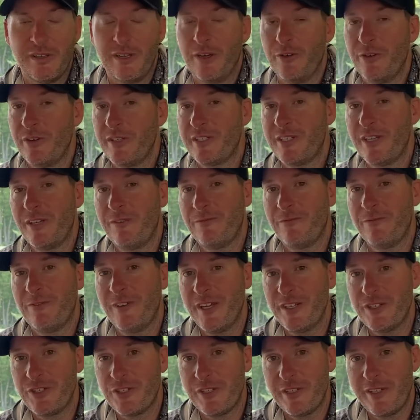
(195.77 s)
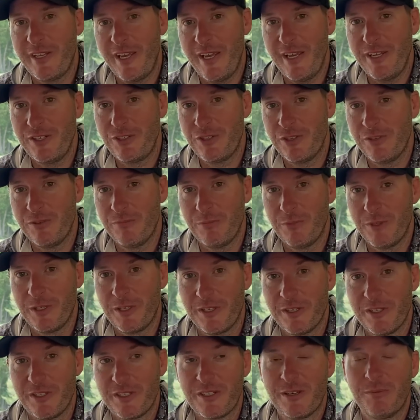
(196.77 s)
Now, I say vegetation
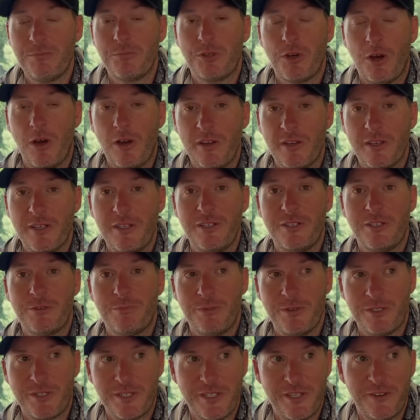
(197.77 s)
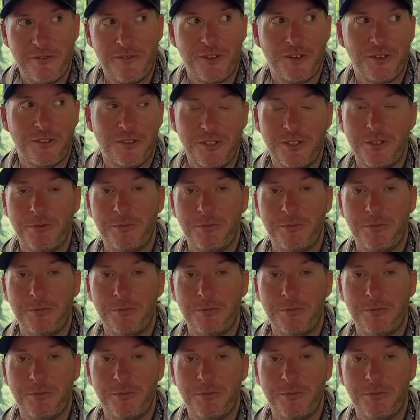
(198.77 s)
because I'm talking specifically